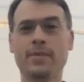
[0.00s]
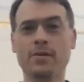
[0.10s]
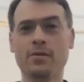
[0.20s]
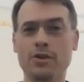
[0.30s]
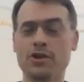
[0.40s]

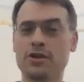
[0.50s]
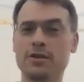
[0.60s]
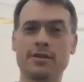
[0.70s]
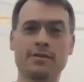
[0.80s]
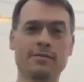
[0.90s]
which
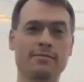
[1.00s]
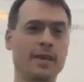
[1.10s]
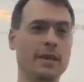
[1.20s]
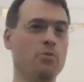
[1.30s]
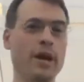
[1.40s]

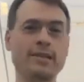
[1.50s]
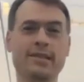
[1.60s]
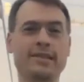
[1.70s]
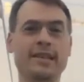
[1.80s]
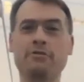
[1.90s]

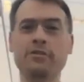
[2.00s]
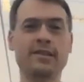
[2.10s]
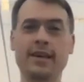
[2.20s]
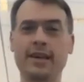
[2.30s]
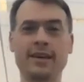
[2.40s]
embraces
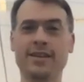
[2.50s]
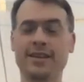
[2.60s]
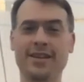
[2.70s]
everything,